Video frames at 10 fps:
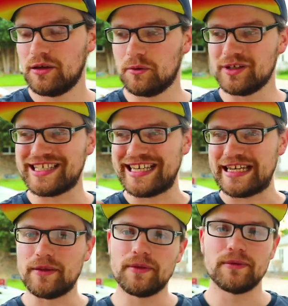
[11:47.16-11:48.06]
was
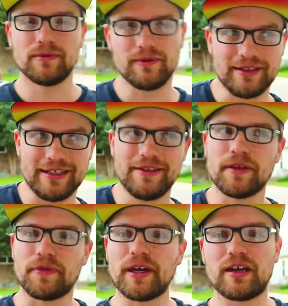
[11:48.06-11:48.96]
in in
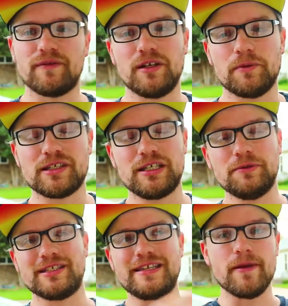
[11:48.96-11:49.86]
the thick of it, once he
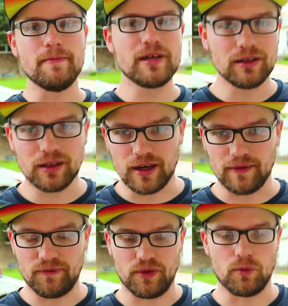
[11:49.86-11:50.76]
was in the middle
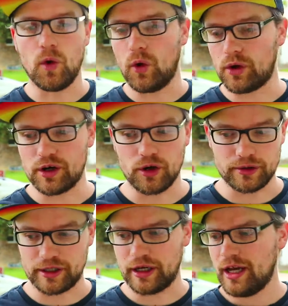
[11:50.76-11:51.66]
of the war
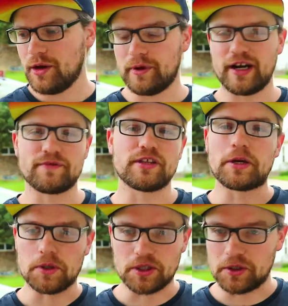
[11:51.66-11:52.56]
or whatever
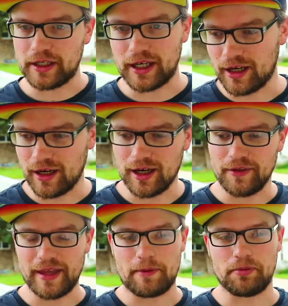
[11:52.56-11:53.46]
they were doing
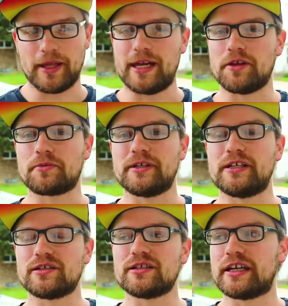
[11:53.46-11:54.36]
on that planet three
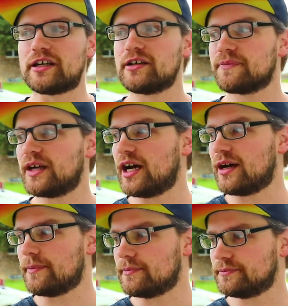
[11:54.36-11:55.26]
years later,
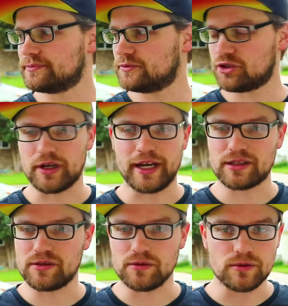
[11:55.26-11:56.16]
um,
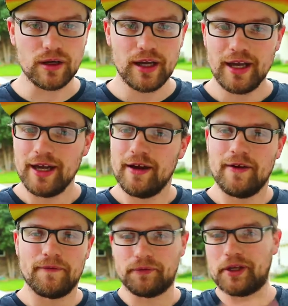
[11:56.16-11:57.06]
trying to
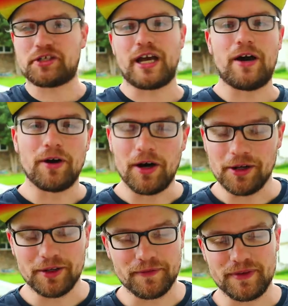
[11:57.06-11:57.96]
flush out
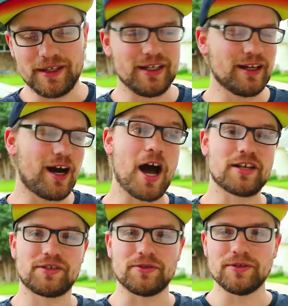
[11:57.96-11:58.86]
all of the
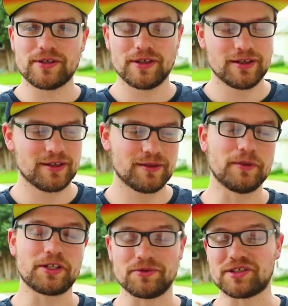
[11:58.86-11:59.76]
hostiles,
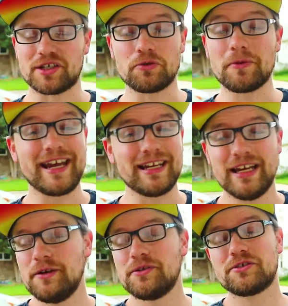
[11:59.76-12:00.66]
which was a great,
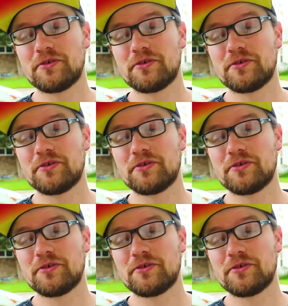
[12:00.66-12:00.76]
which was